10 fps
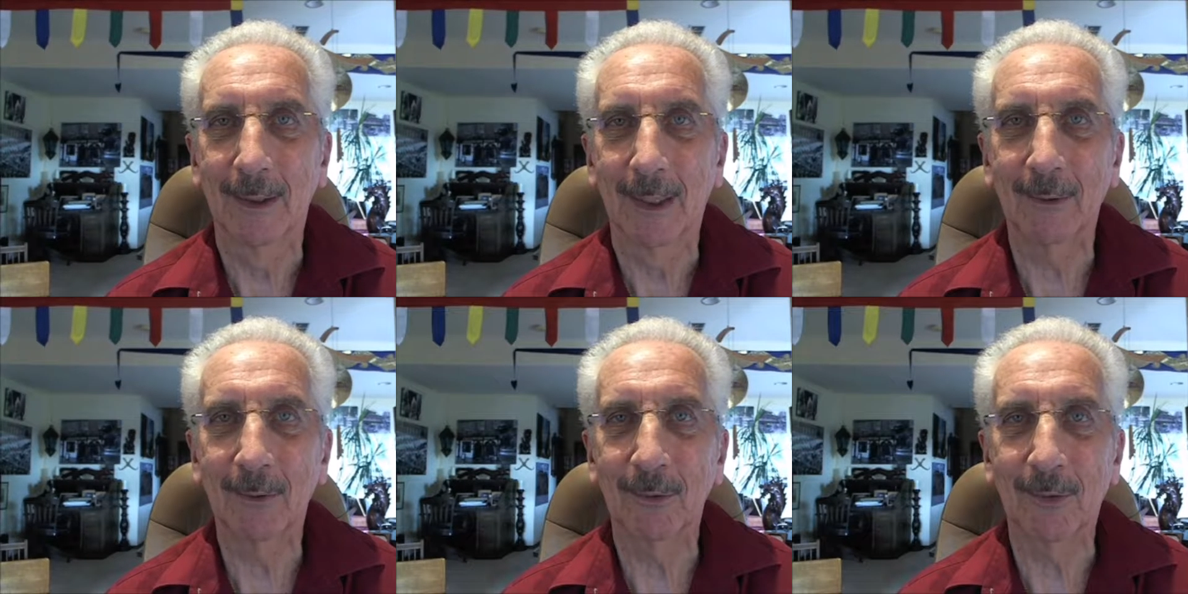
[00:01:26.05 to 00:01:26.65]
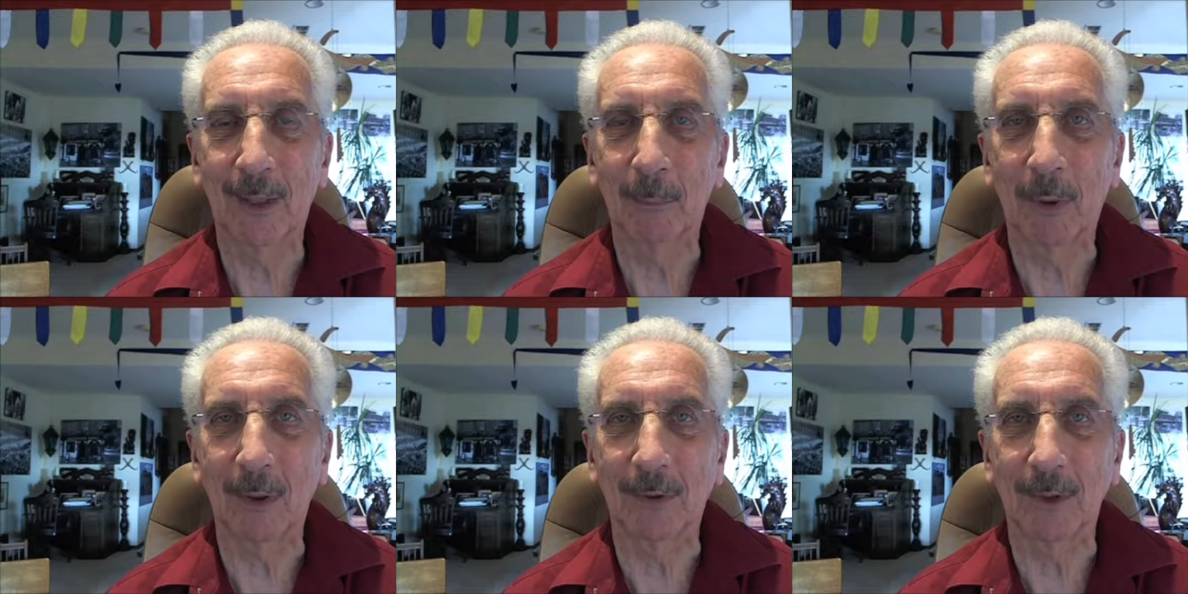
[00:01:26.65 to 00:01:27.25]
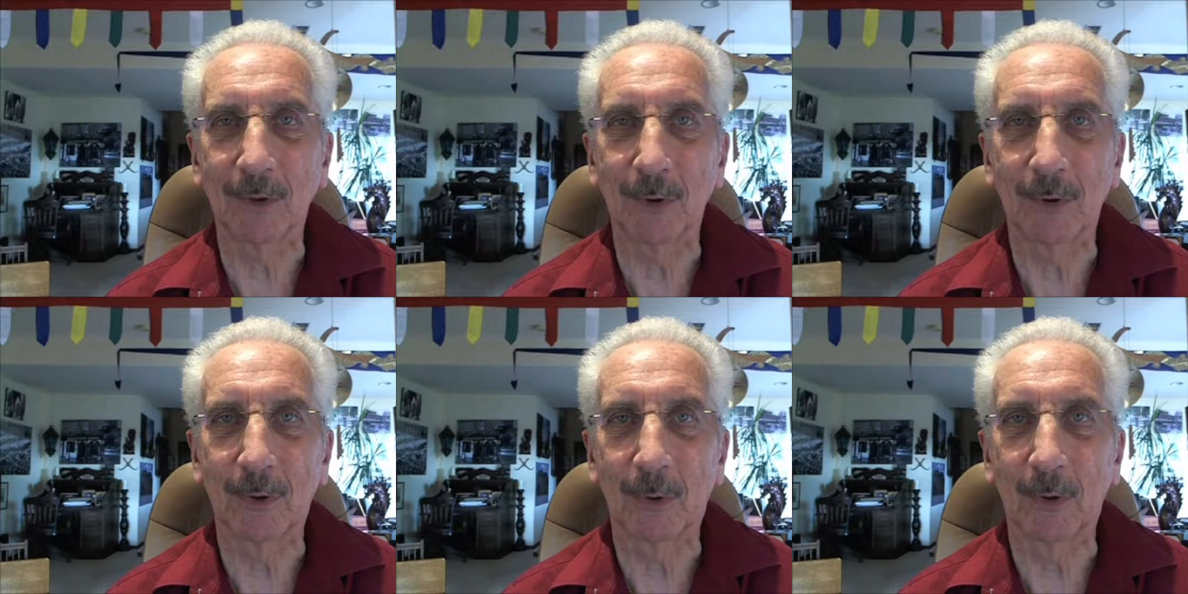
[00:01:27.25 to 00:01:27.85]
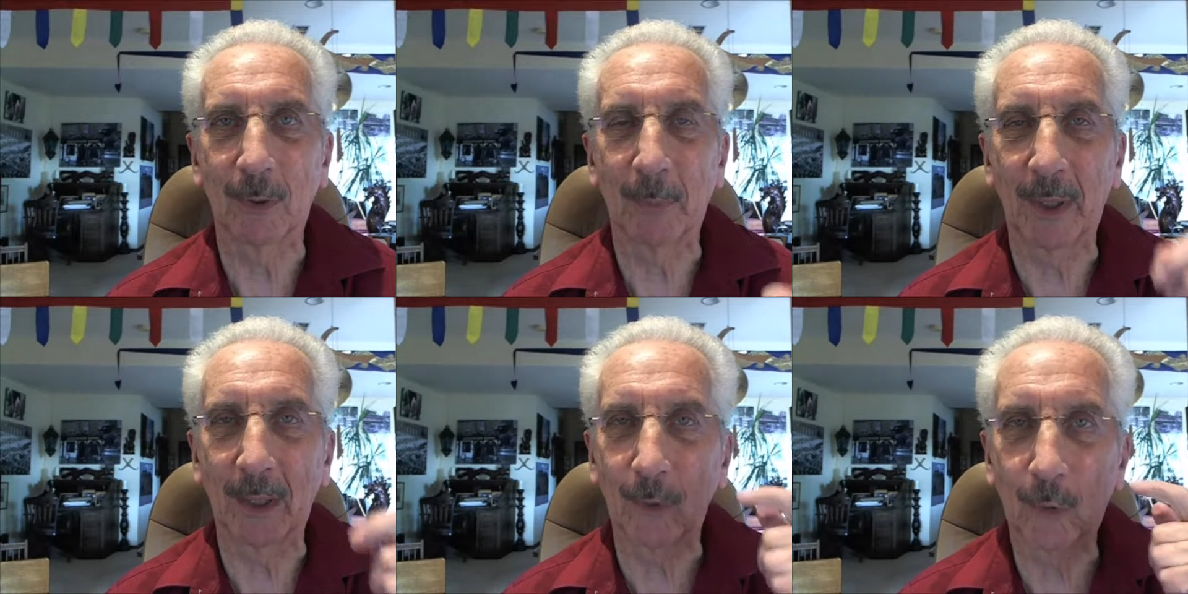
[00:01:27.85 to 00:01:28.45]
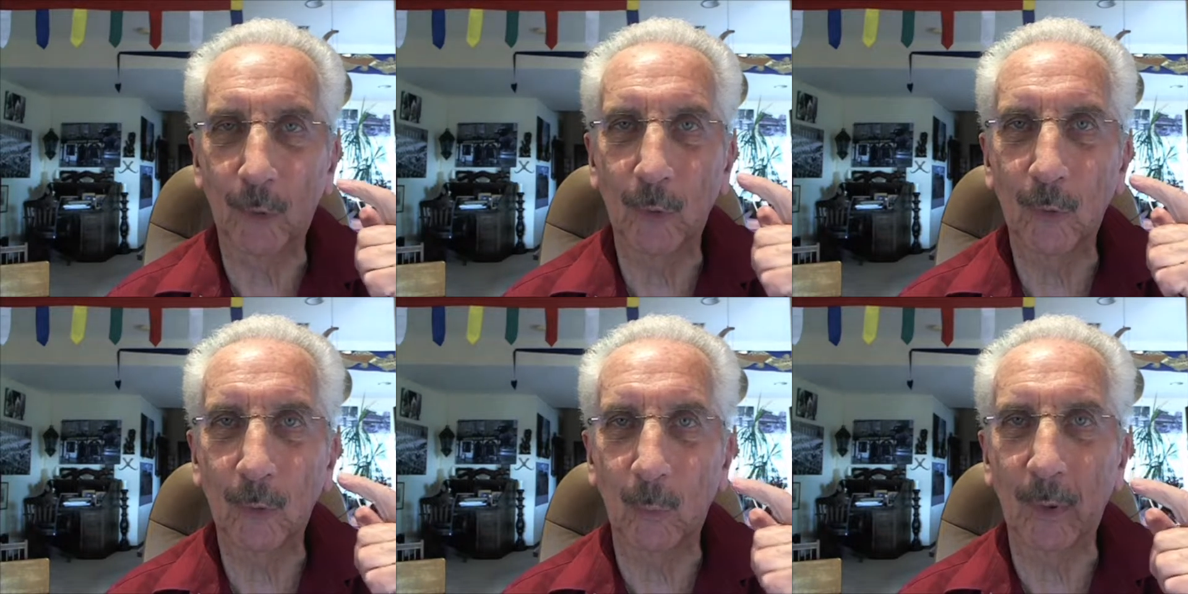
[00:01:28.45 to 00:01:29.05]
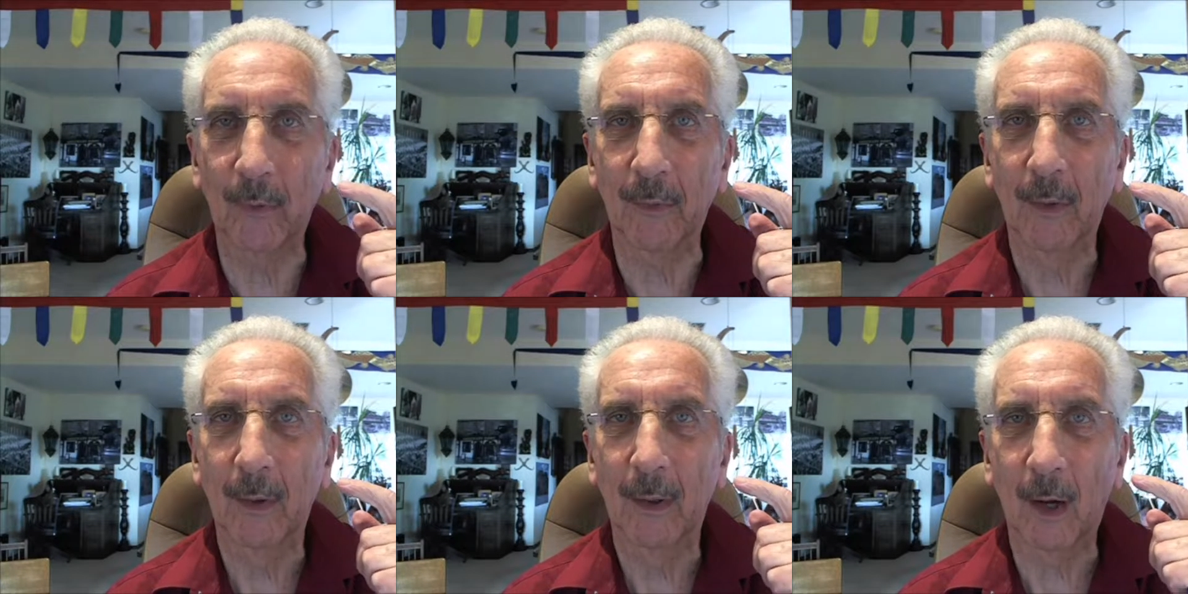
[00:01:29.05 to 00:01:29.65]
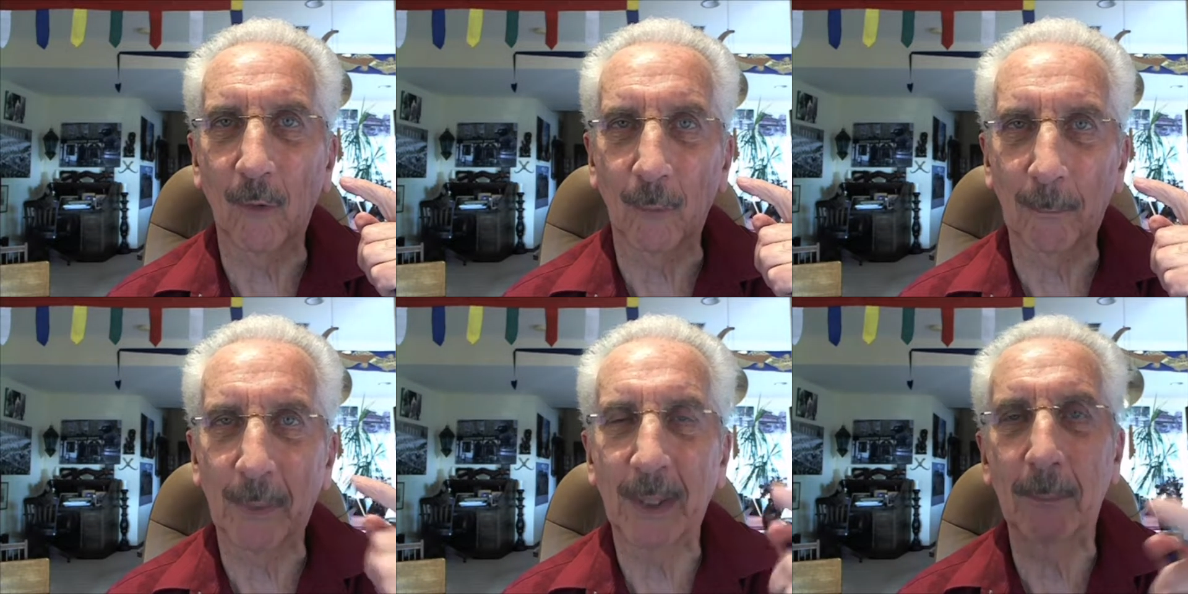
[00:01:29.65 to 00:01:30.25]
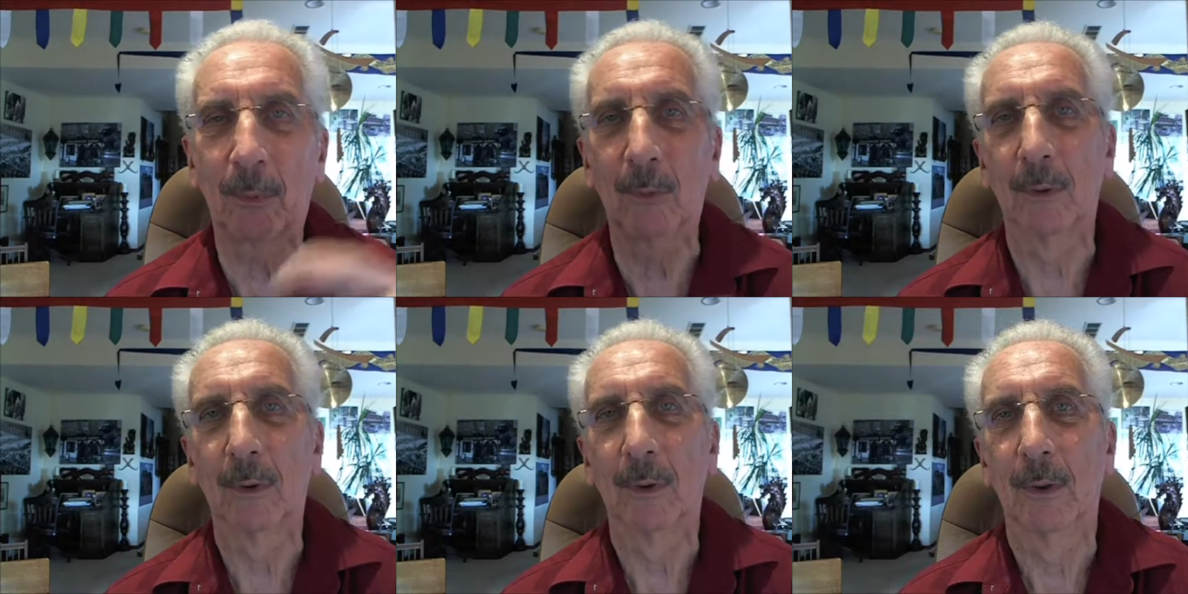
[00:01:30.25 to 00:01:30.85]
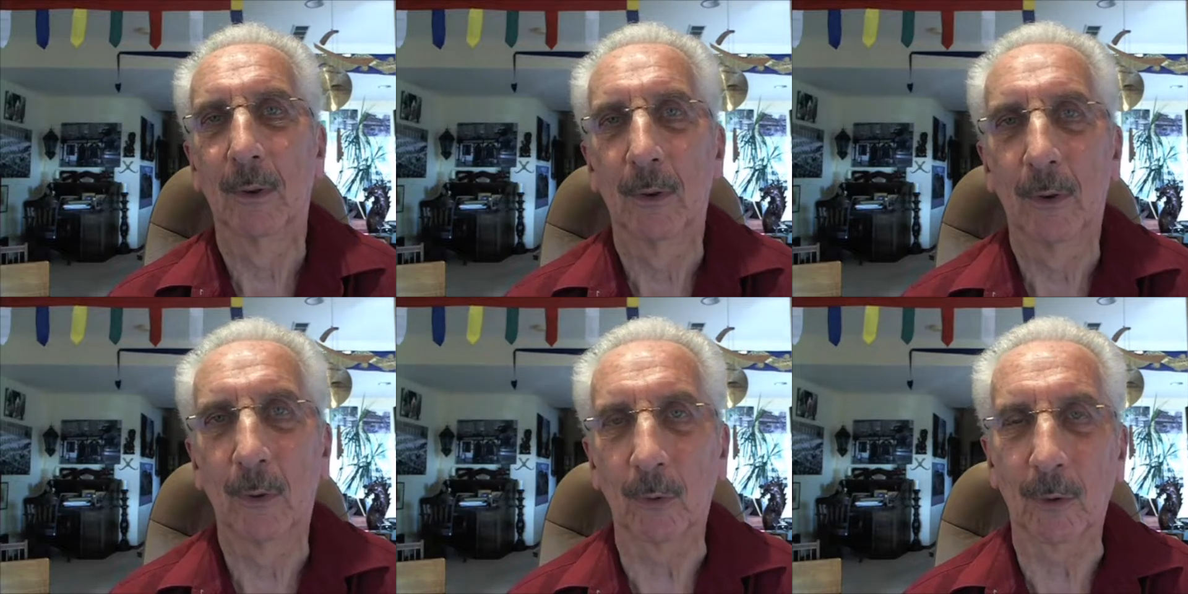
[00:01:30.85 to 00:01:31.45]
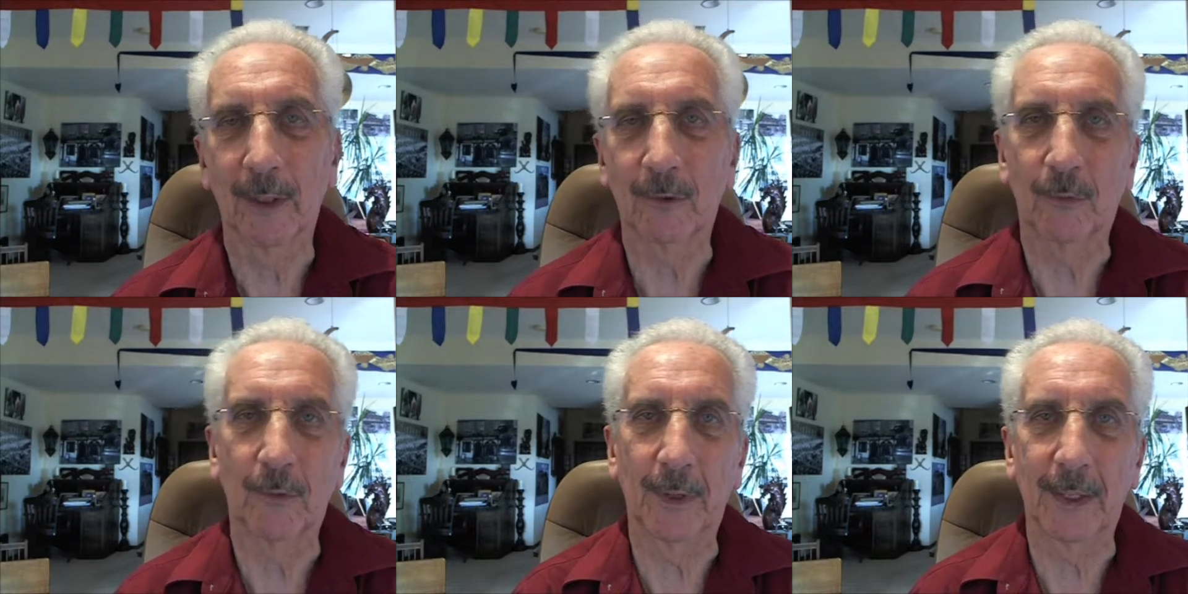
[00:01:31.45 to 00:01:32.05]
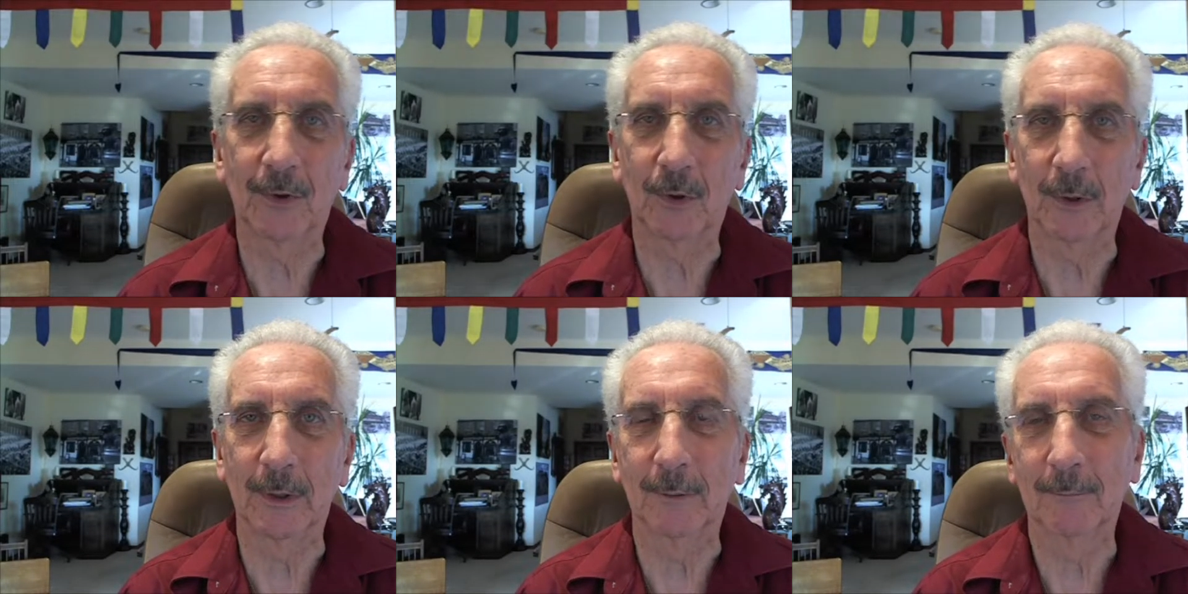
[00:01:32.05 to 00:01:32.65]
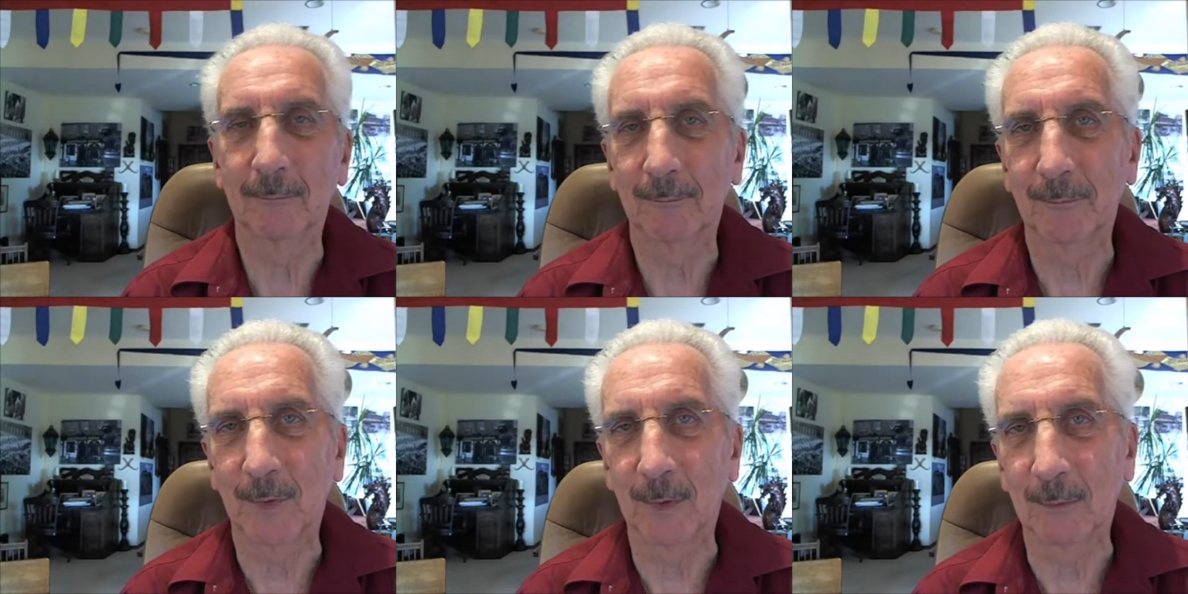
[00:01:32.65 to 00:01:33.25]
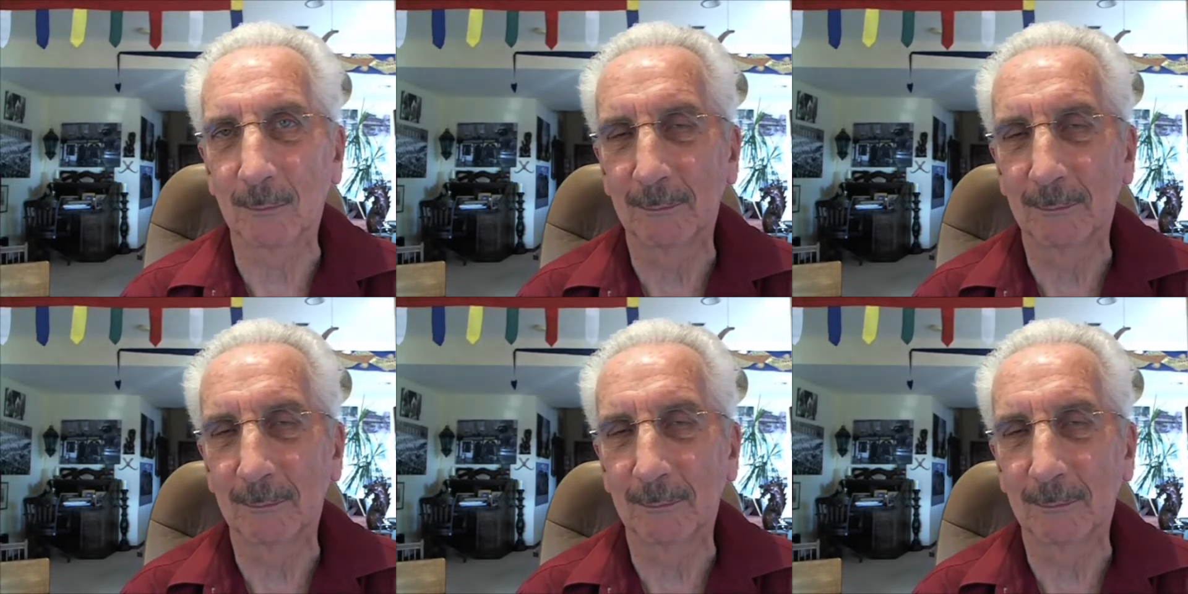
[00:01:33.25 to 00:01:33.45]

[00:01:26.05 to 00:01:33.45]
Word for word: how is that politician going to be in tune with other people who are less financially, you know,